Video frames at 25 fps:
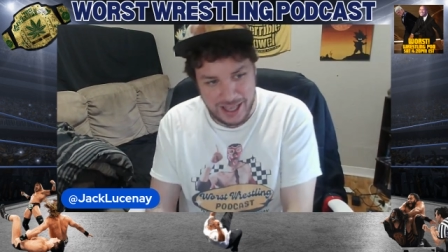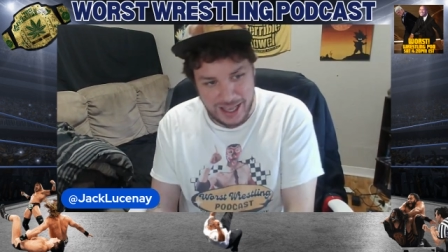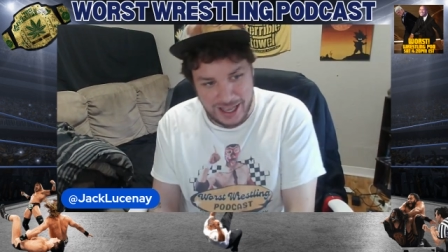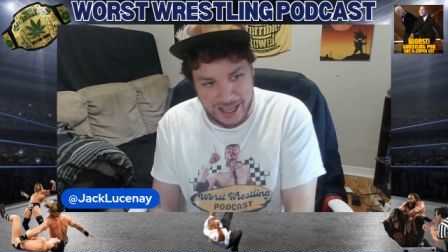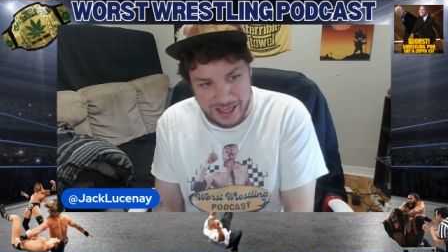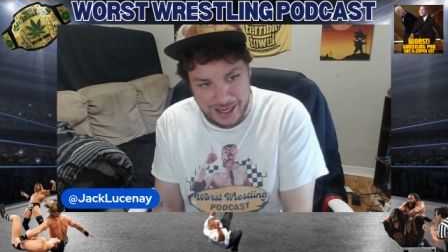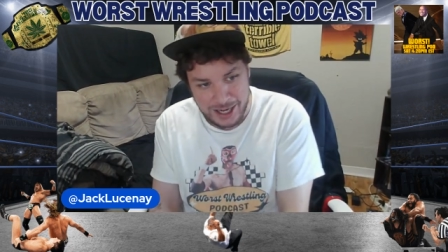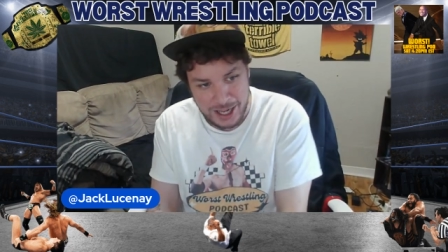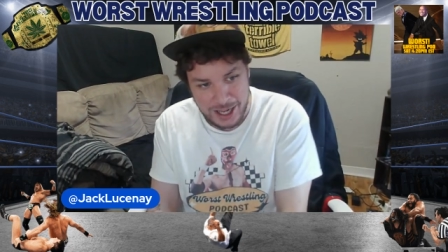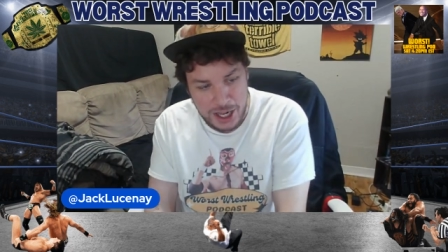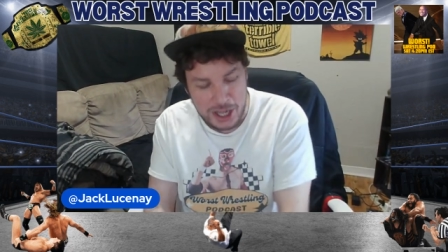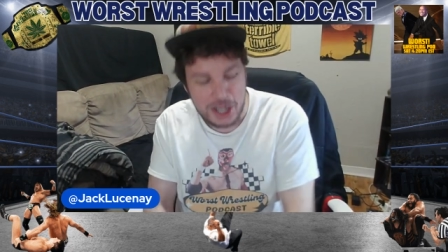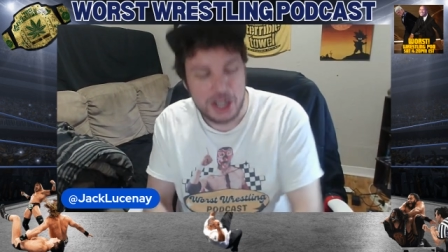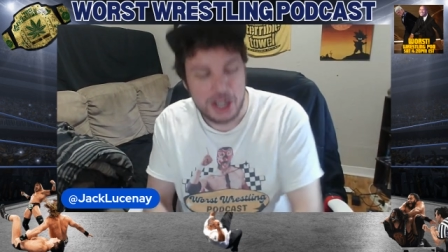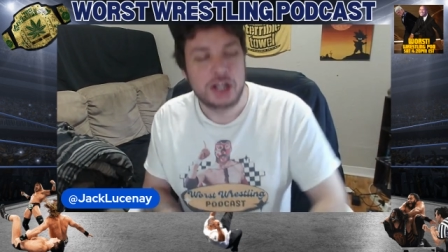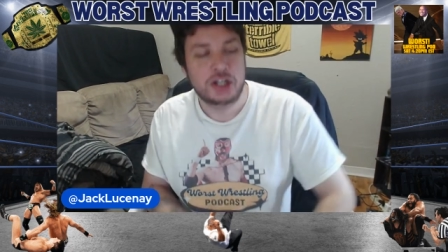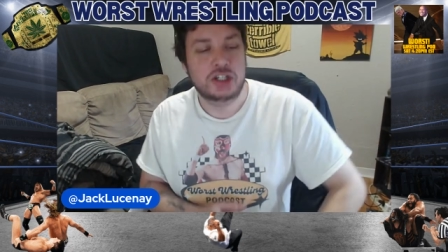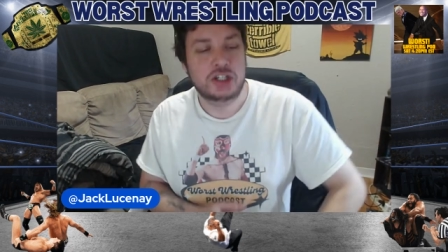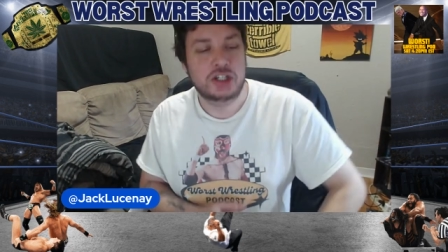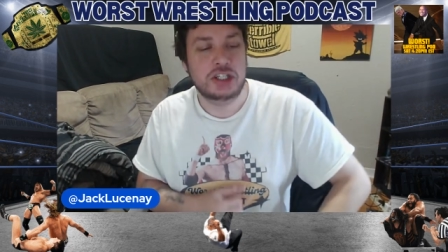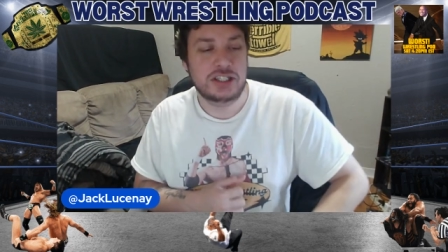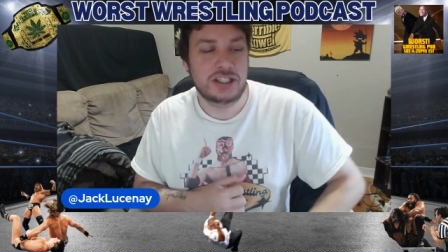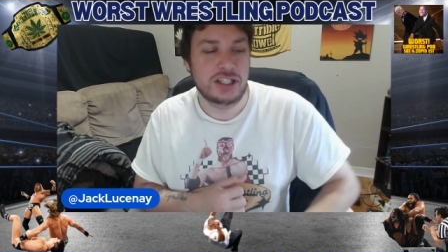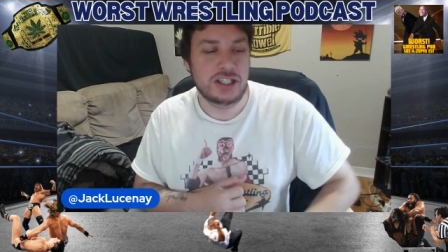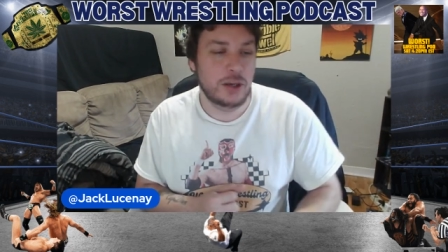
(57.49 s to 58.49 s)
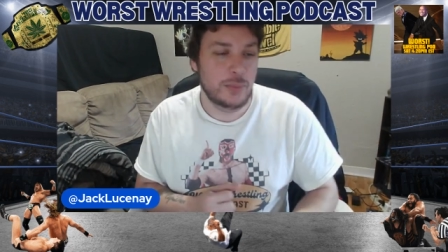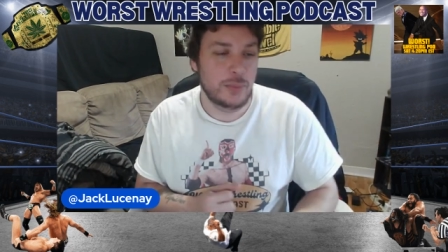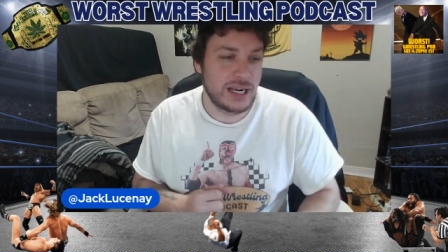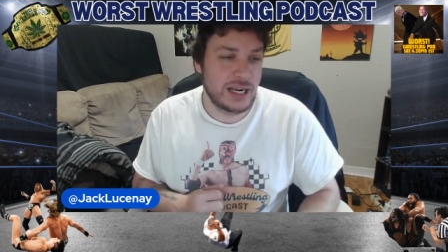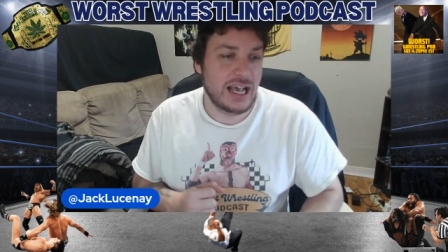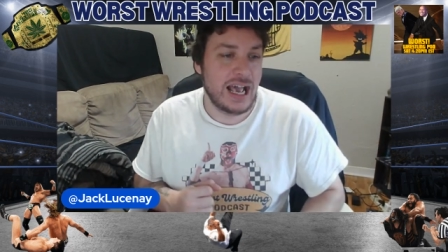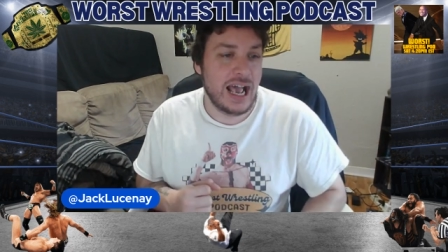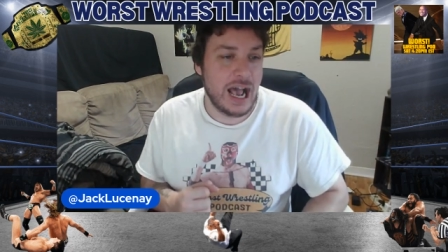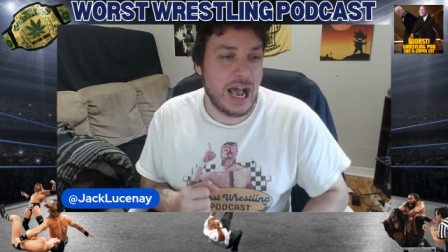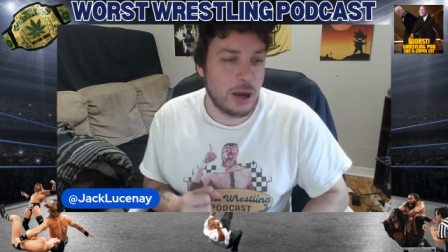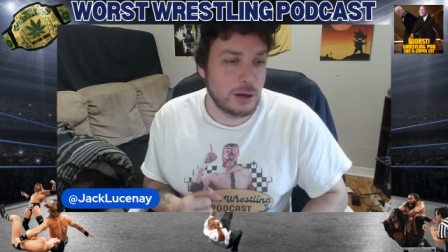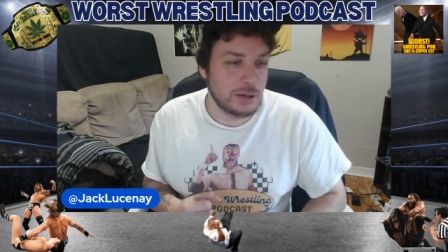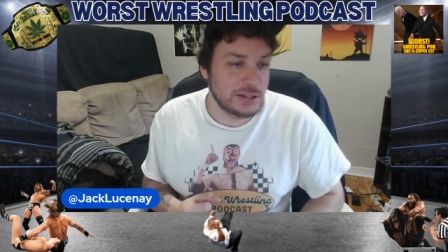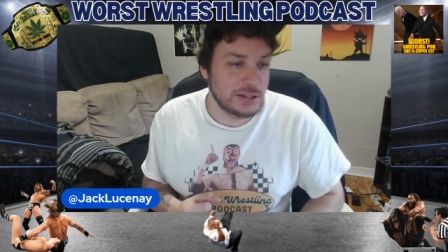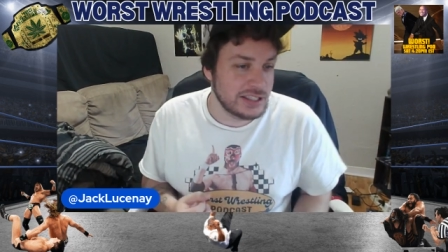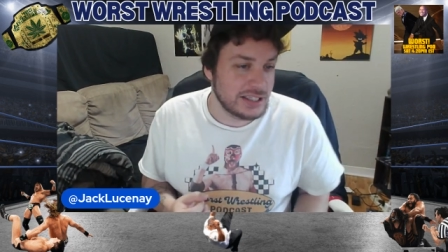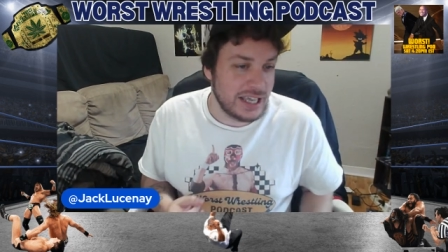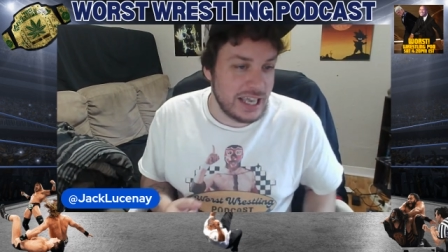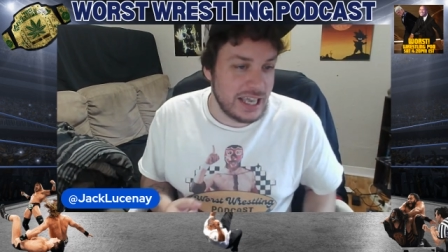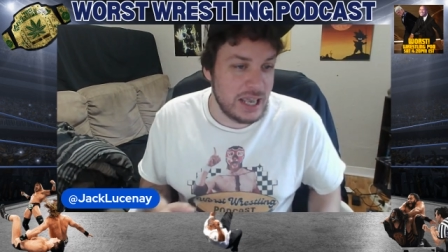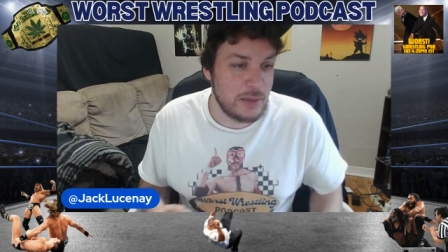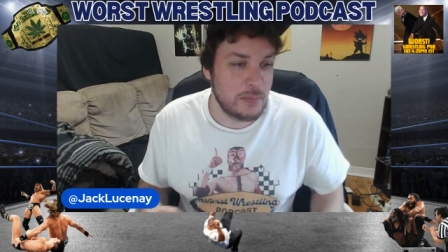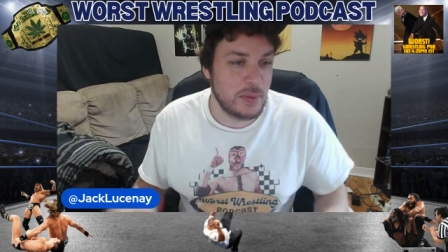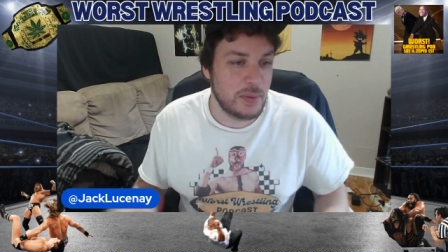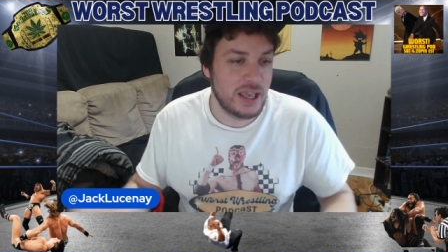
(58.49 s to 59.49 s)
that. Just a little bit of
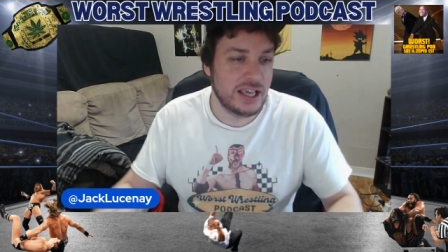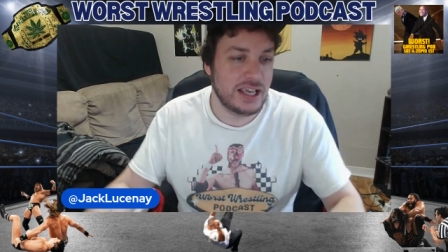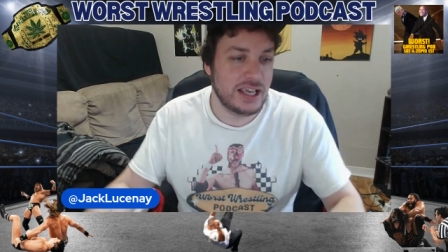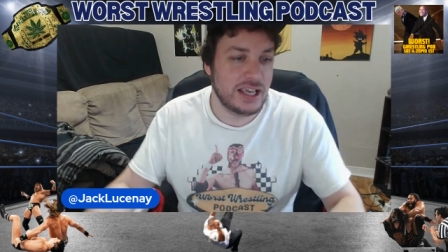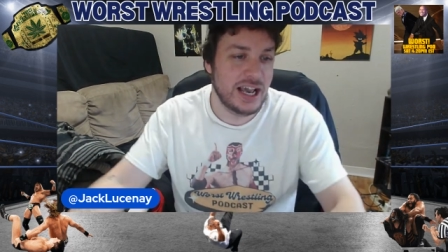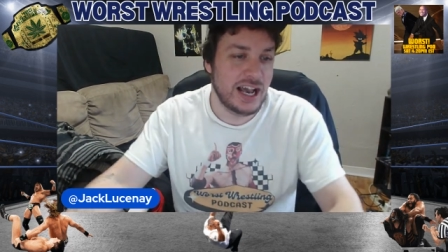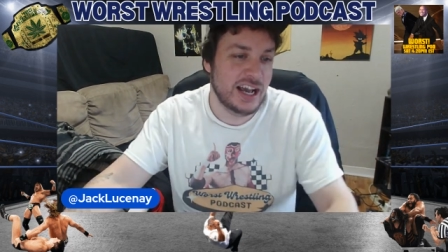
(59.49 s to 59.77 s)
housekeeping,